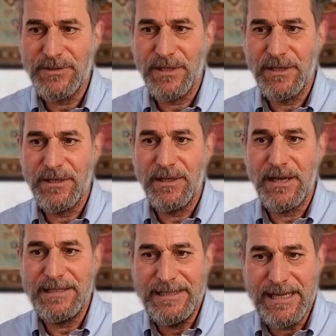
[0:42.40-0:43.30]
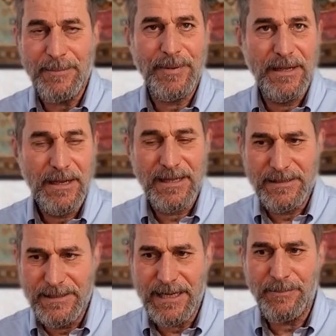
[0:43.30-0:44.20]
a deep
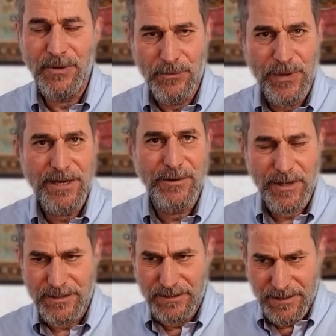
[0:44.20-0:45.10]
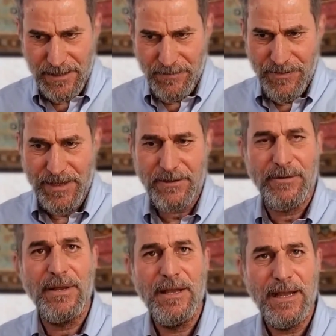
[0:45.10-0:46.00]
reader, a deep
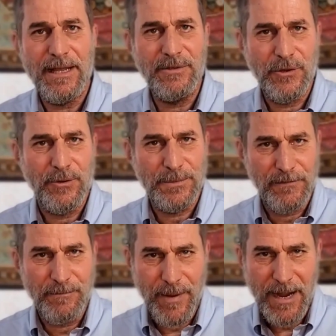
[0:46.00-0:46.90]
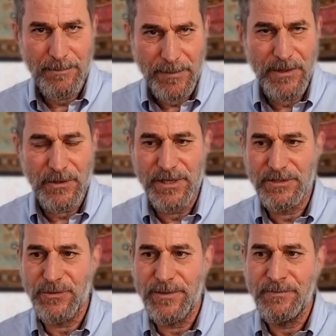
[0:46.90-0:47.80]
thinker in terms of biblical
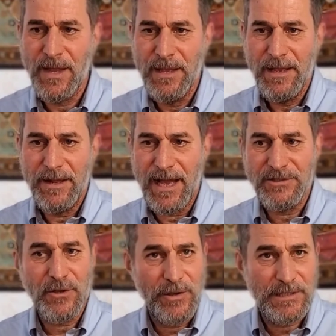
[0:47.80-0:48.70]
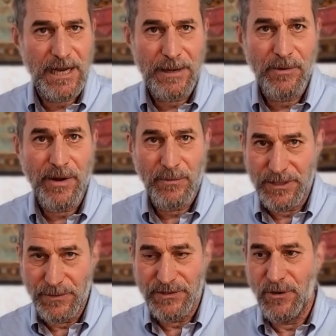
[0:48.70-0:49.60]
history. And I saw his library. I went
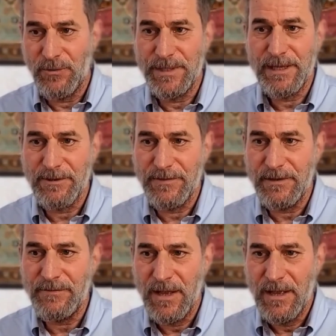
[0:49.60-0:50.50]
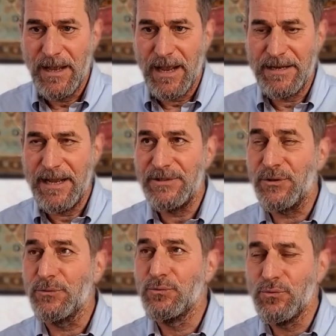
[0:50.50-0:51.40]
to his home in Tel Aviv, and he has a
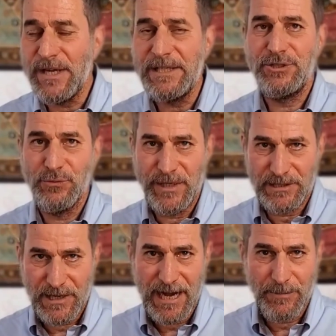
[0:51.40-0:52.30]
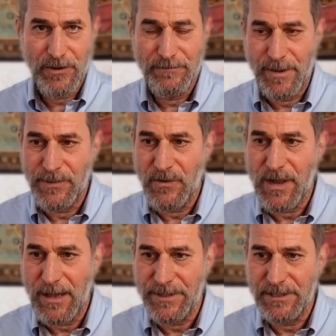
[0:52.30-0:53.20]
rich library of biblical
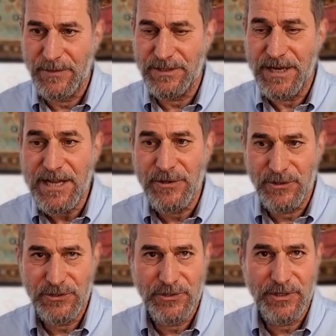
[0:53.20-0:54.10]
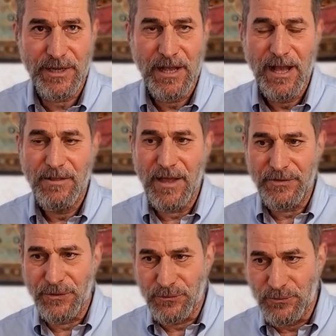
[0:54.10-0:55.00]
commentaries. And he understood that
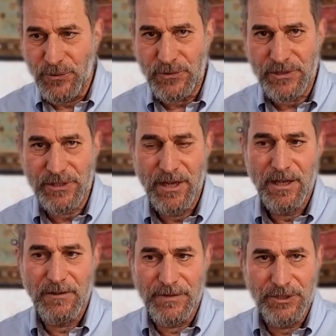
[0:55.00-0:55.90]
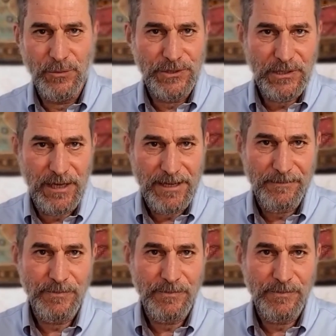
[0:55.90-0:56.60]
the roots of the Jewish claim